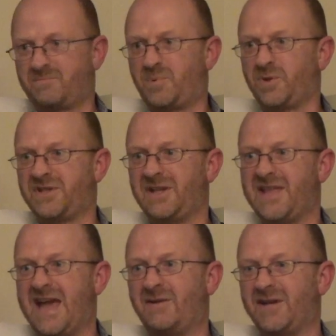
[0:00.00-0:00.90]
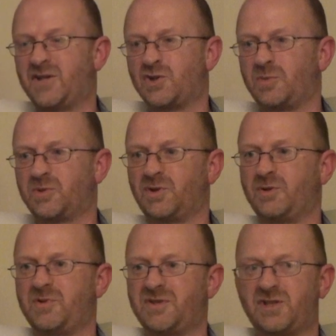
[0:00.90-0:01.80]
butt in there and interrupt all
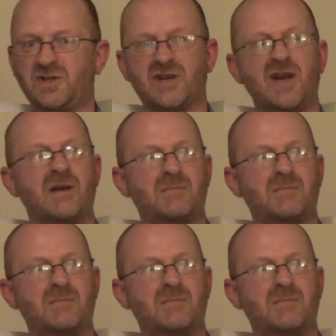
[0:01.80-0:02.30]
the musicians.